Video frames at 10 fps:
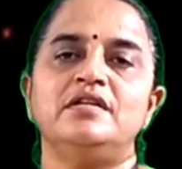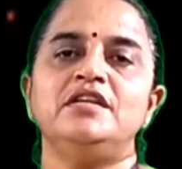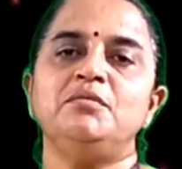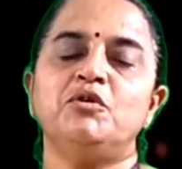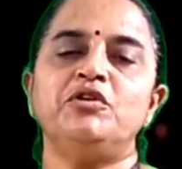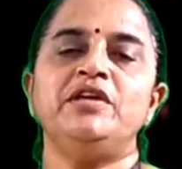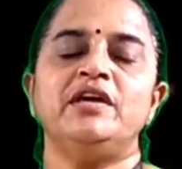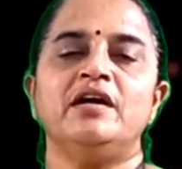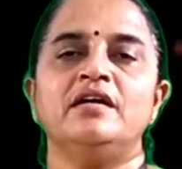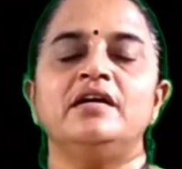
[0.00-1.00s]

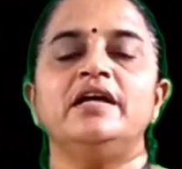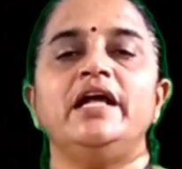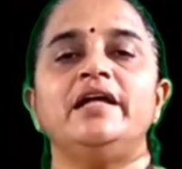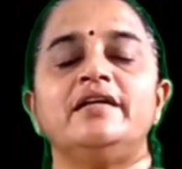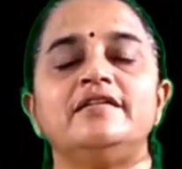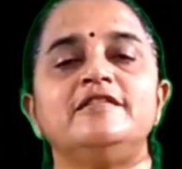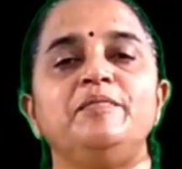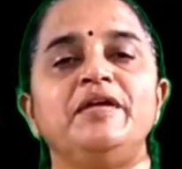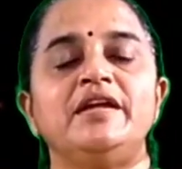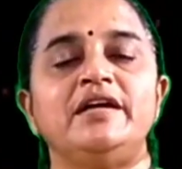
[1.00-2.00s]
pneumonia, a
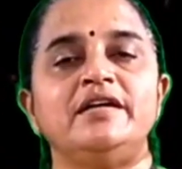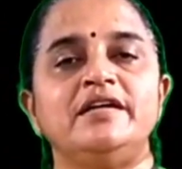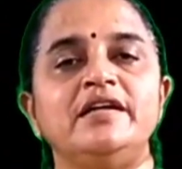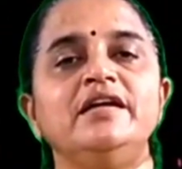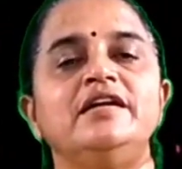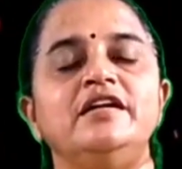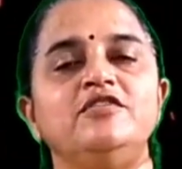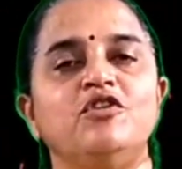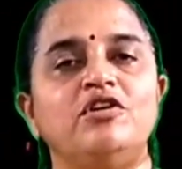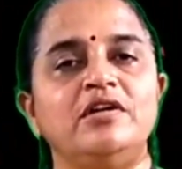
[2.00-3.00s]
respiratory
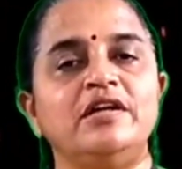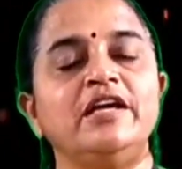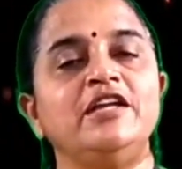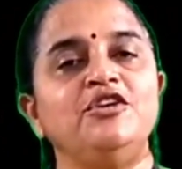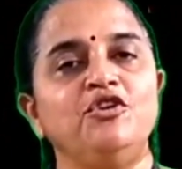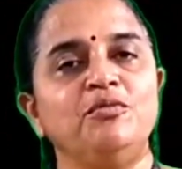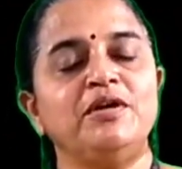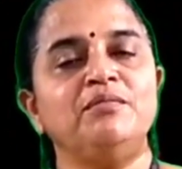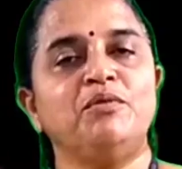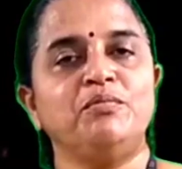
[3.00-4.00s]
disorder in
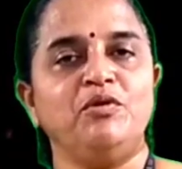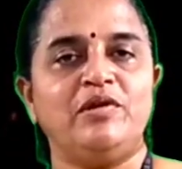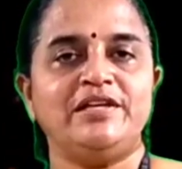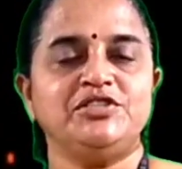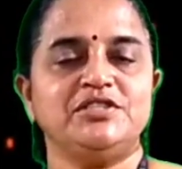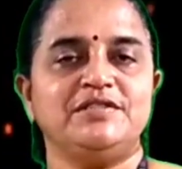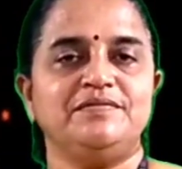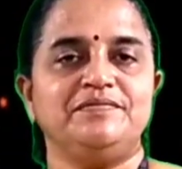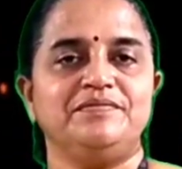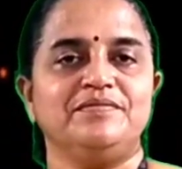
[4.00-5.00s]
human population.
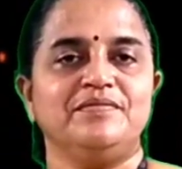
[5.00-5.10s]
